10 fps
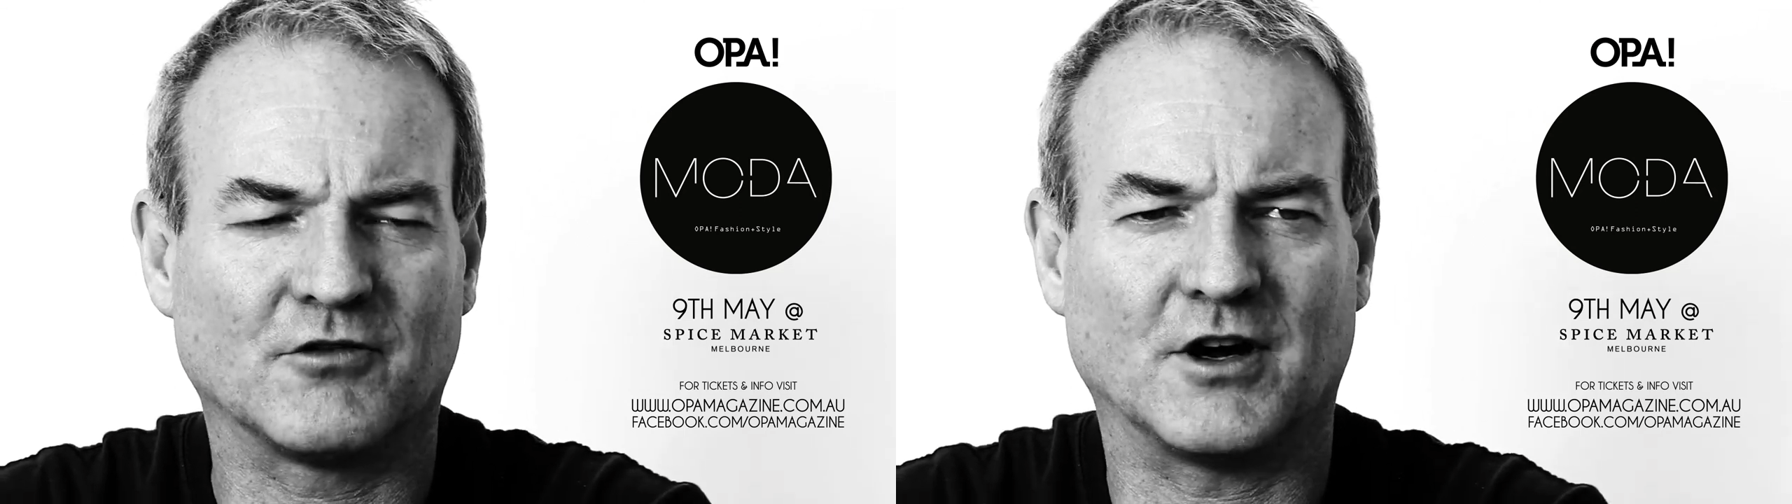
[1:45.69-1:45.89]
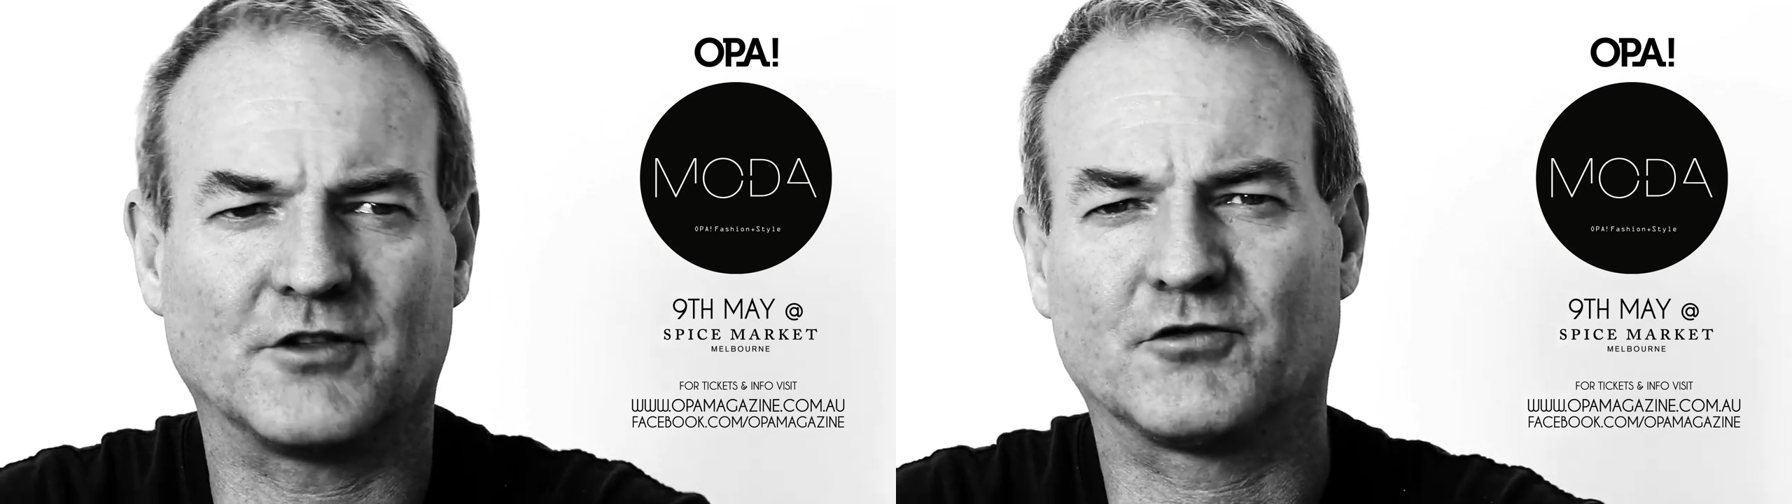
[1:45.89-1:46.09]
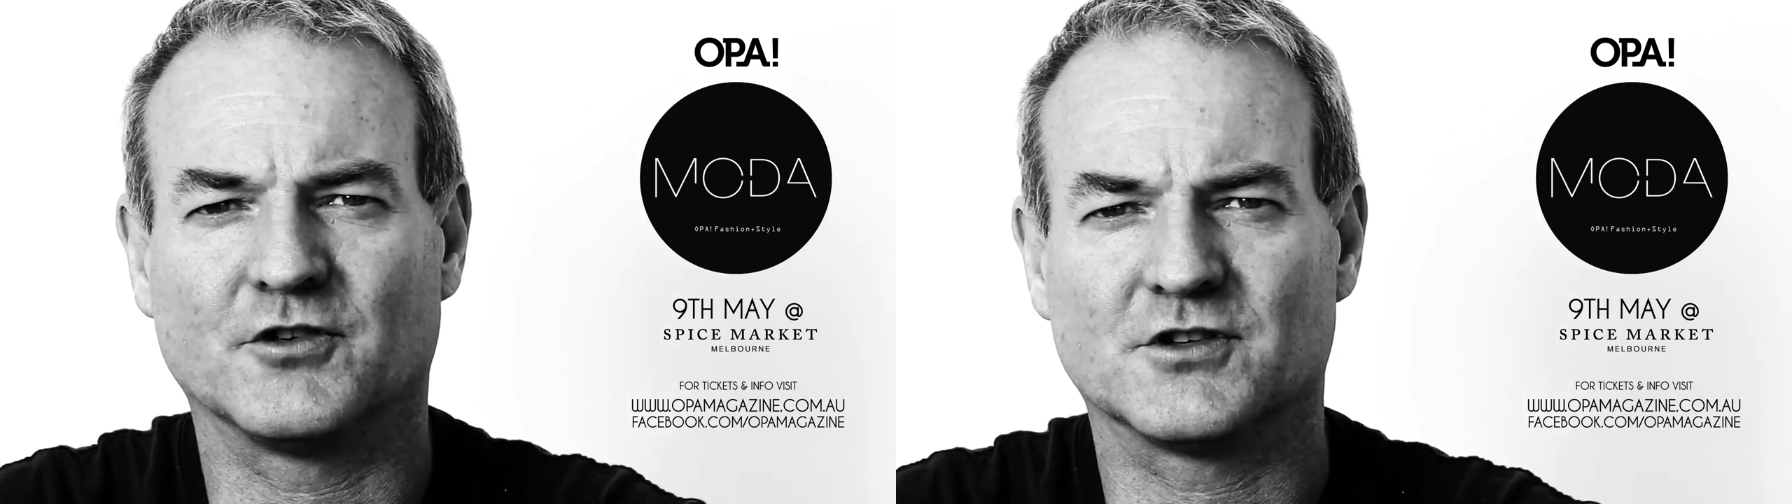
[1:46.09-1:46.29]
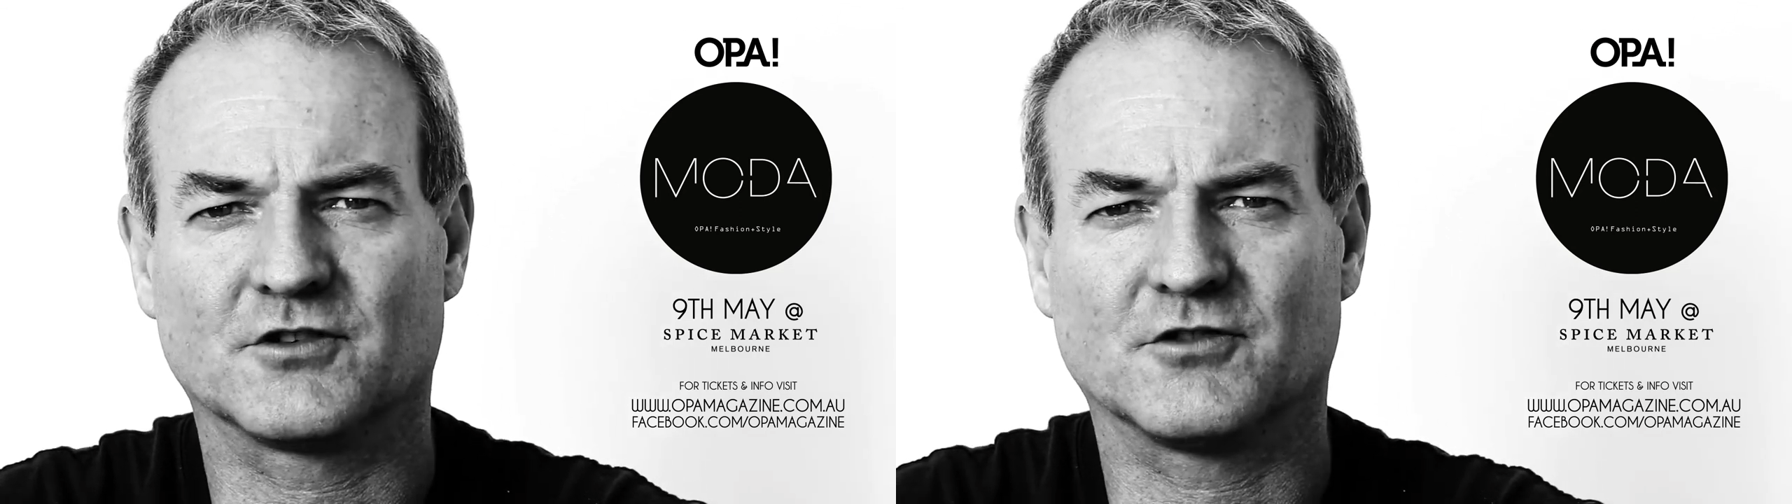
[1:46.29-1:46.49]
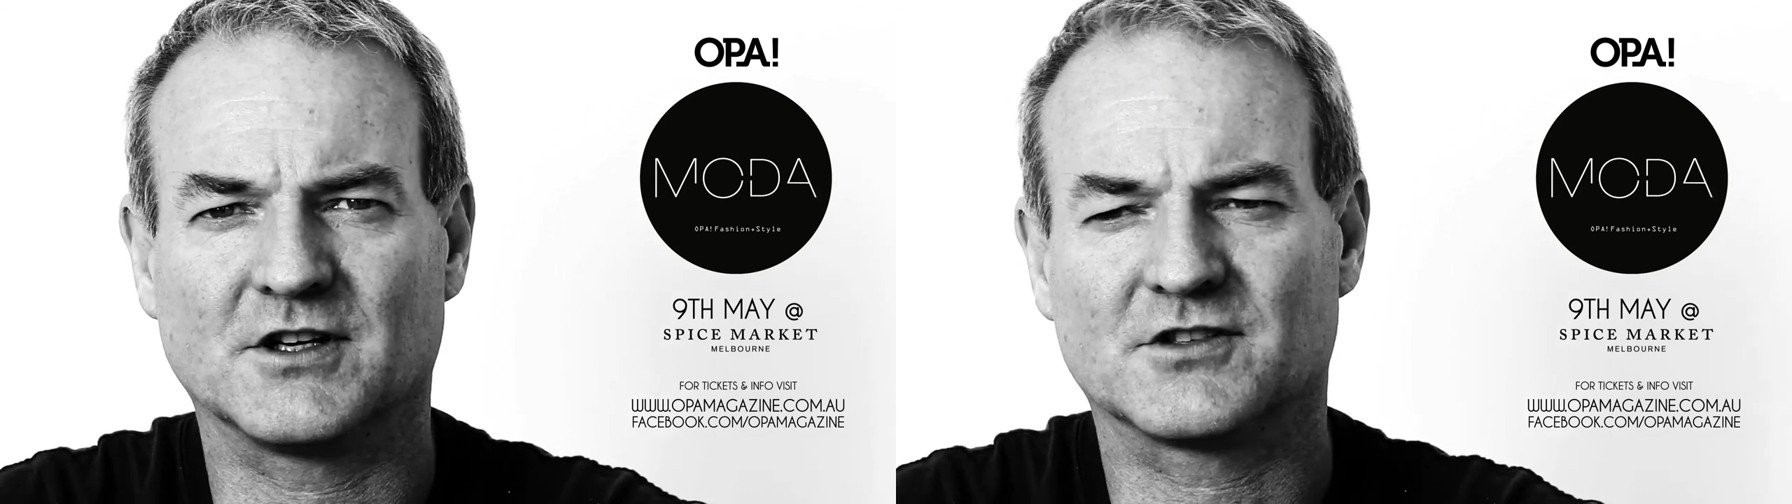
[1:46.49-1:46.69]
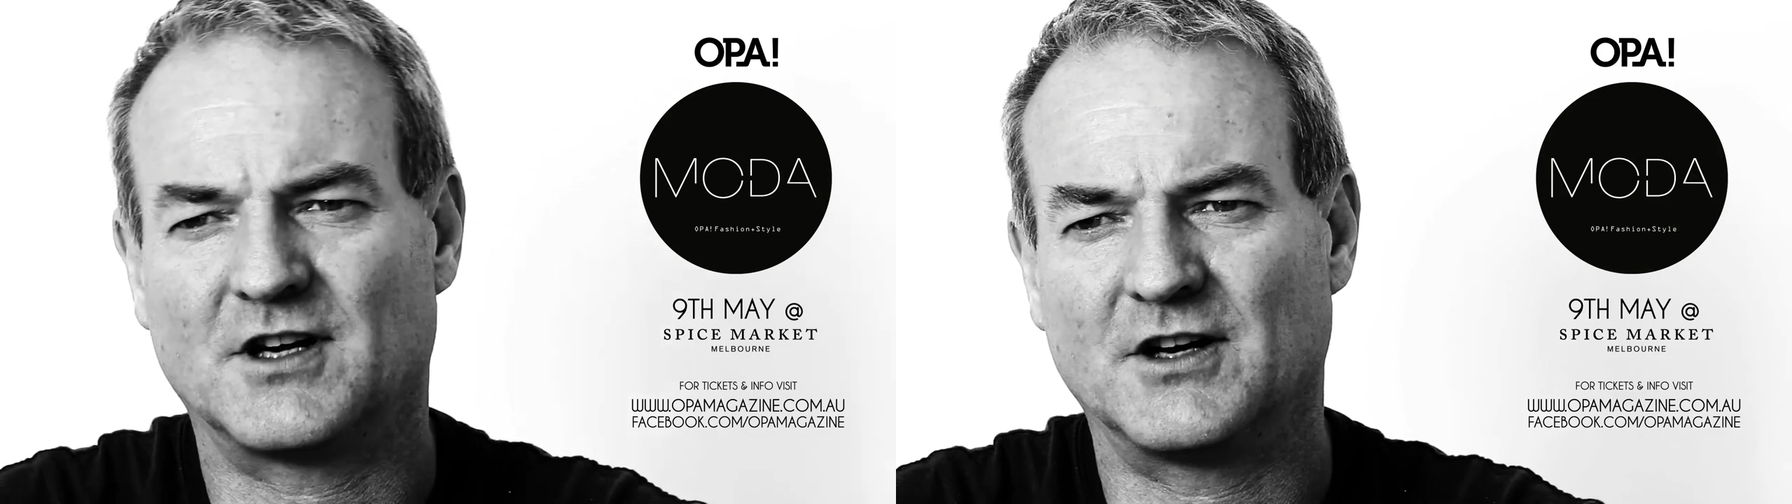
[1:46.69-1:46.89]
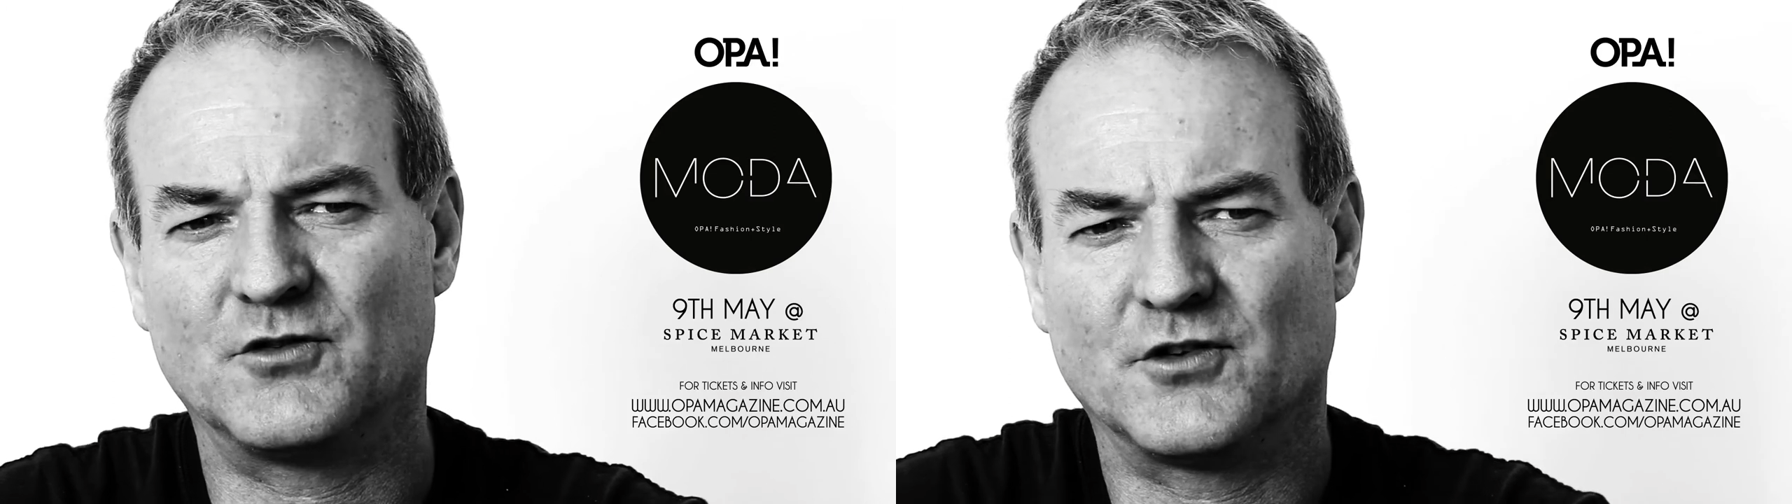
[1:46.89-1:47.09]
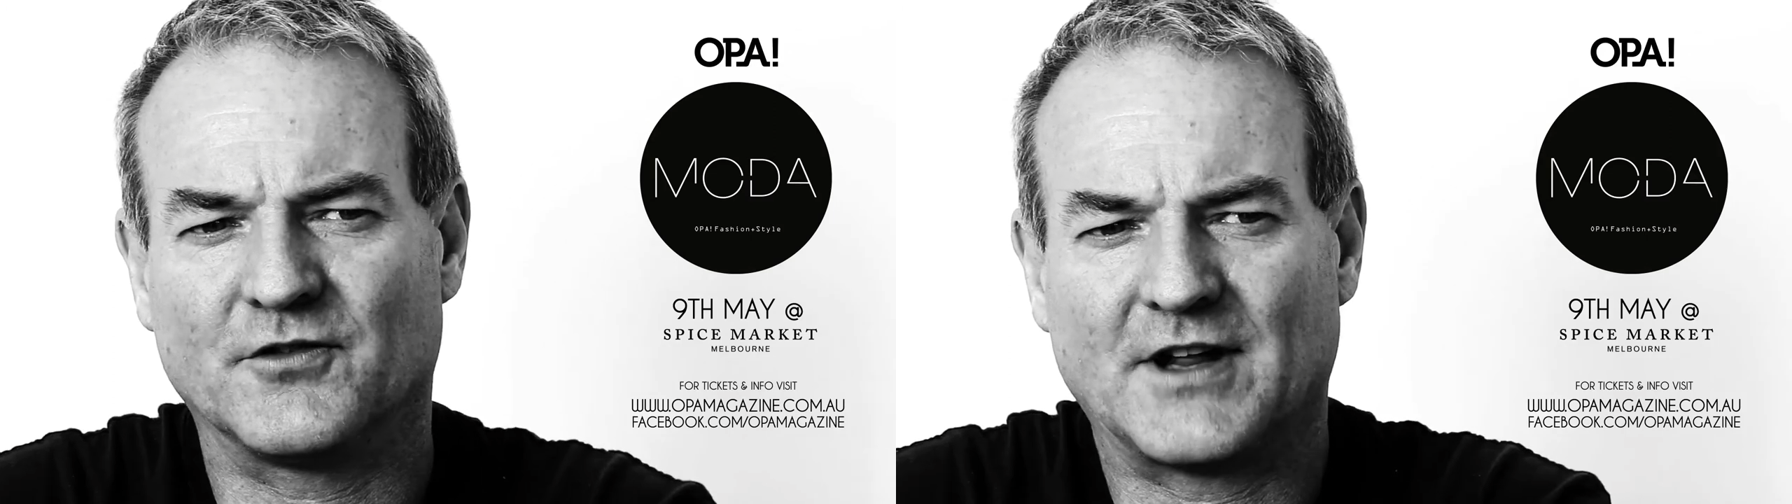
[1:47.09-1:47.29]
right through to the Greek
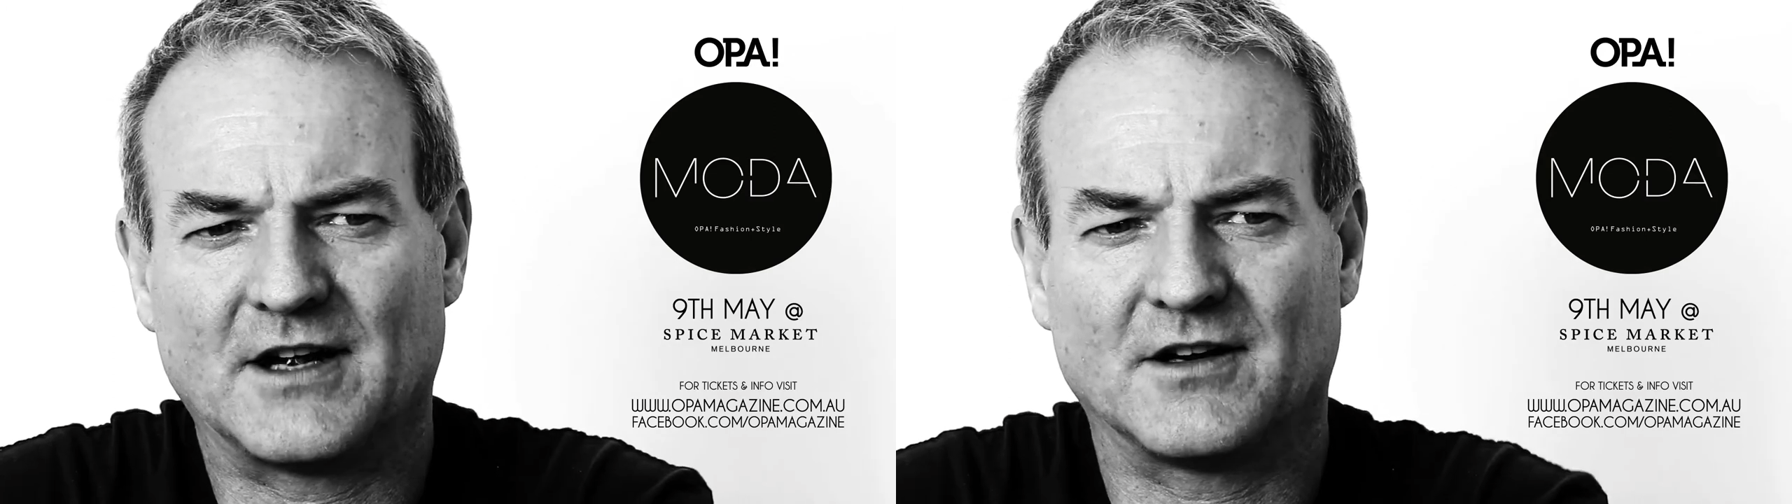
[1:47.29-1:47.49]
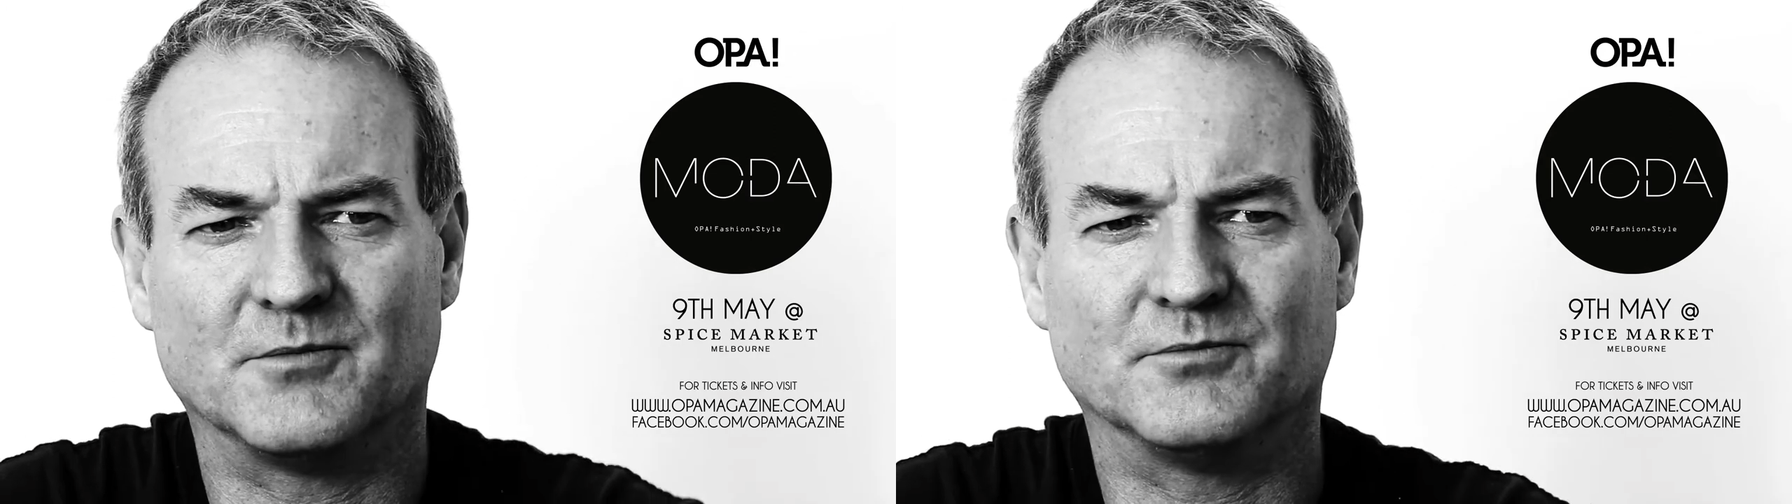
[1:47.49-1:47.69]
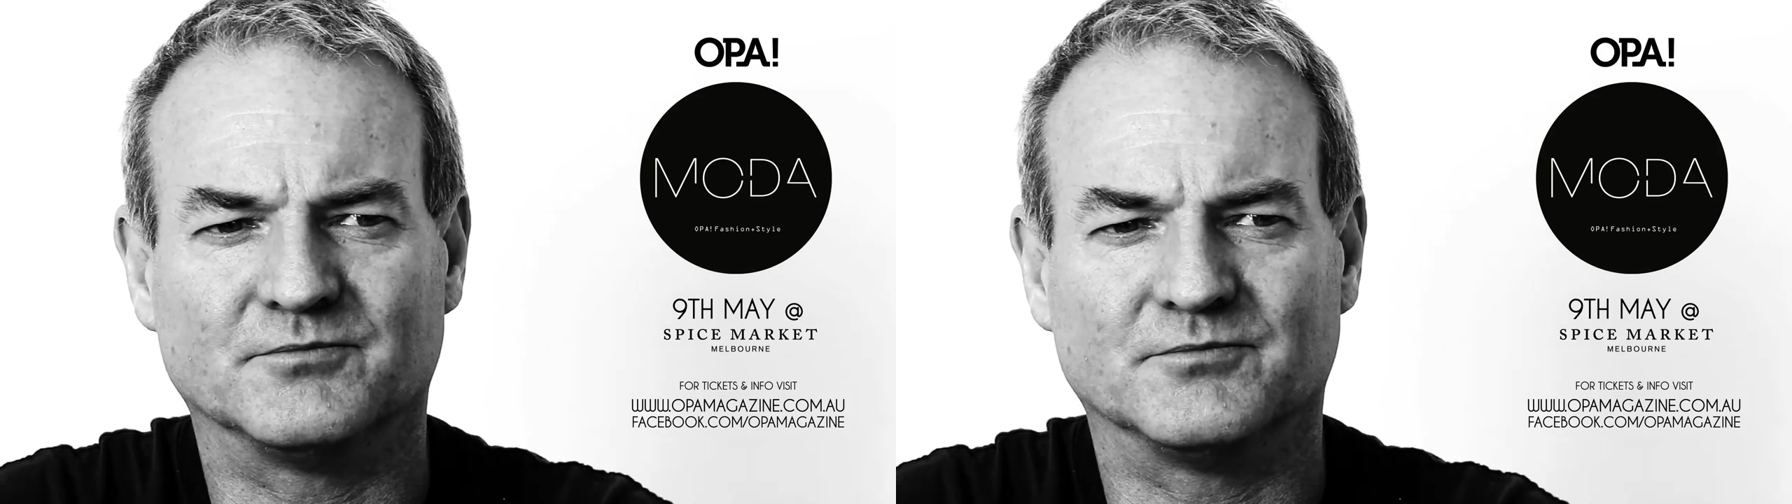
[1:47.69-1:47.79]
side and all of that.